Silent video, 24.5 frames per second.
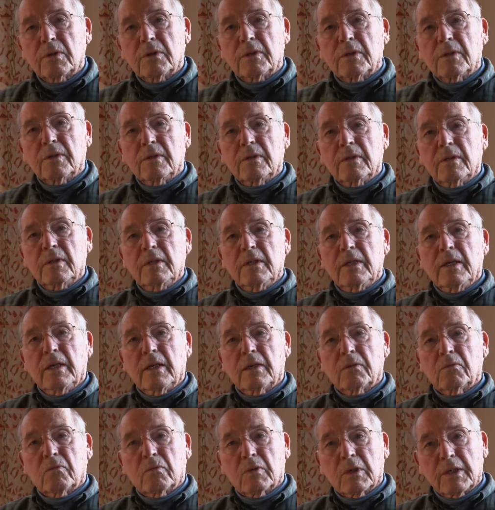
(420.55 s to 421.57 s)
it,
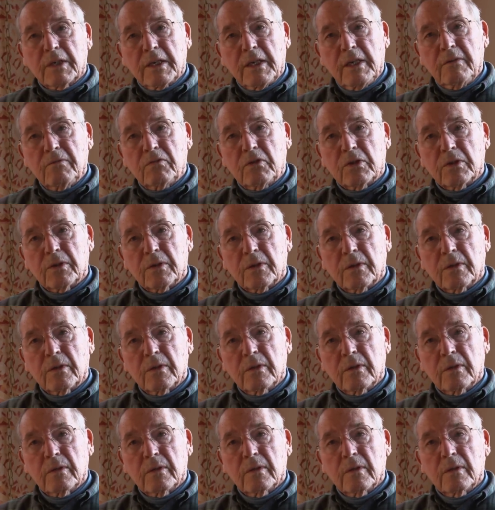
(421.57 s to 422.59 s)
it relieves it.
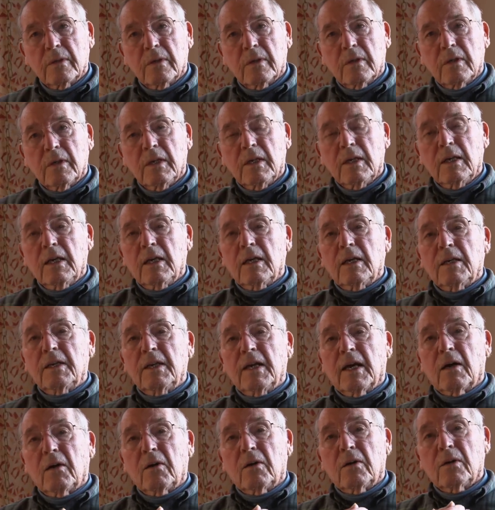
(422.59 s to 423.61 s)

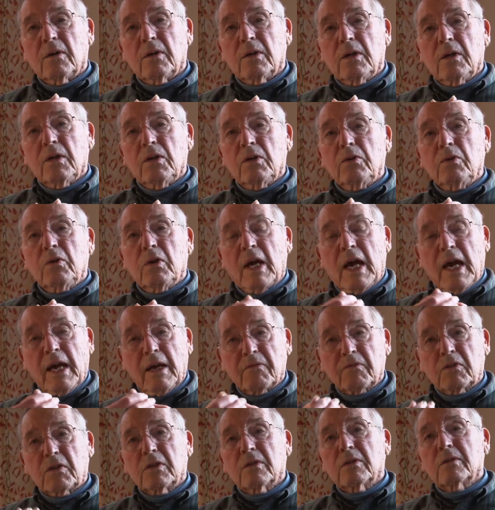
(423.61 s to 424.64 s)
Now, you
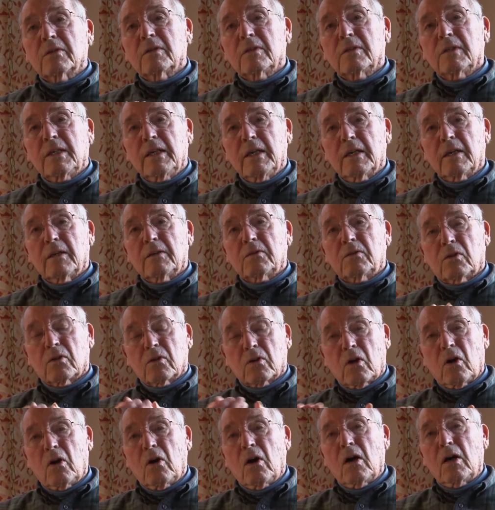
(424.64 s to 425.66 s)
have to get at the
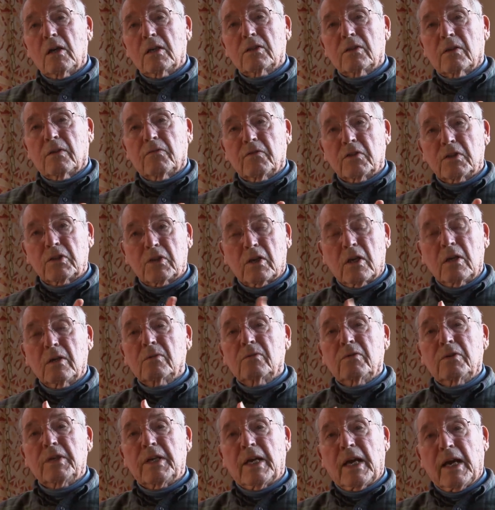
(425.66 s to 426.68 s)
cause. If it's
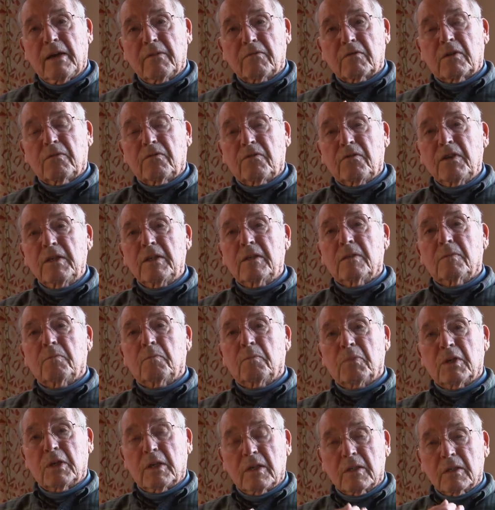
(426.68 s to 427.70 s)
hungry, you have to feed it,
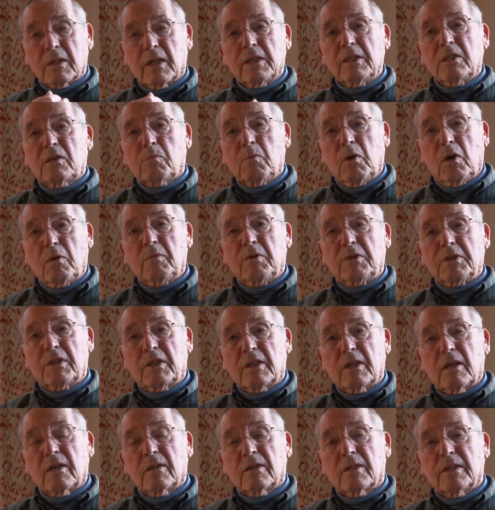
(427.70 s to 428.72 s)
but at least
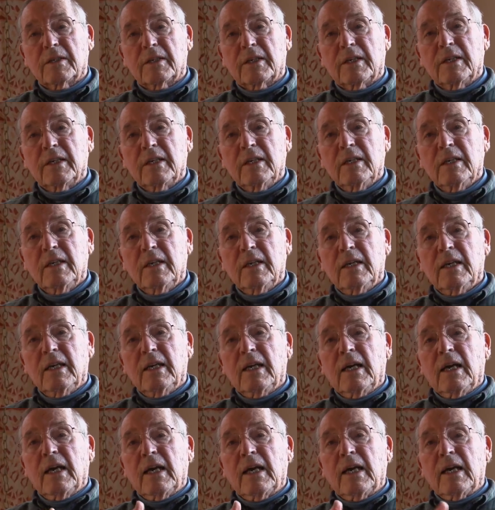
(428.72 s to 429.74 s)
momentarily.
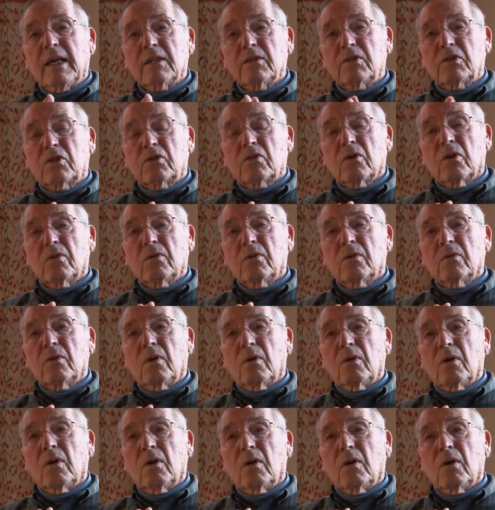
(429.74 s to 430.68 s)
And so